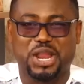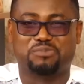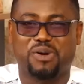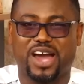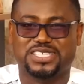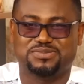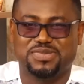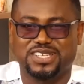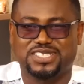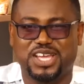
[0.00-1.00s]
and
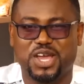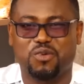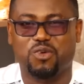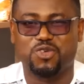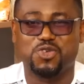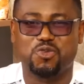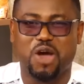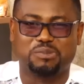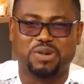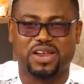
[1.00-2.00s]
apartment ewo
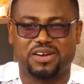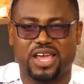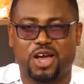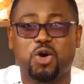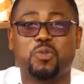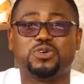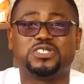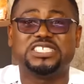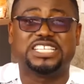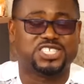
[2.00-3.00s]
Nungwa barrier
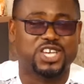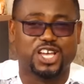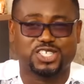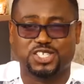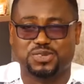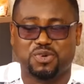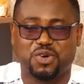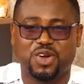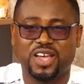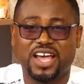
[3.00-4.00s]
opposite the junction
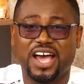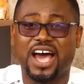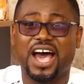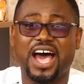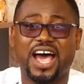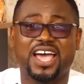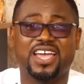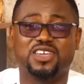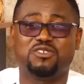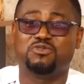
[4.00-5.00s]
mall. Aha,
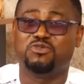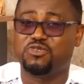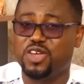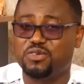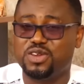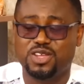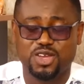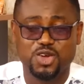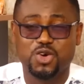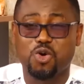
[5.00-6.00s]
eye very
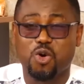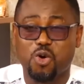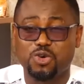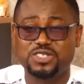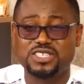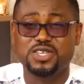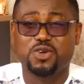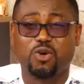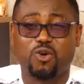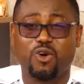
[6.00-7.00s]
cozy,
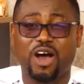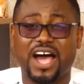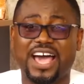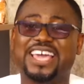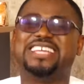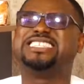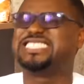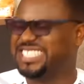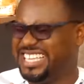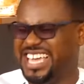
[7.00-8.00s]

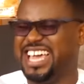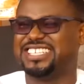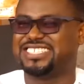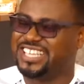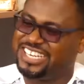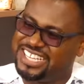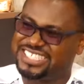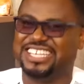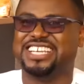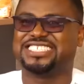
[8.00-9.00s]
quiet. Yes, said the
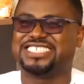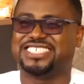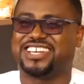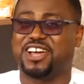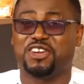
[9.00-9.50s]
Celestine.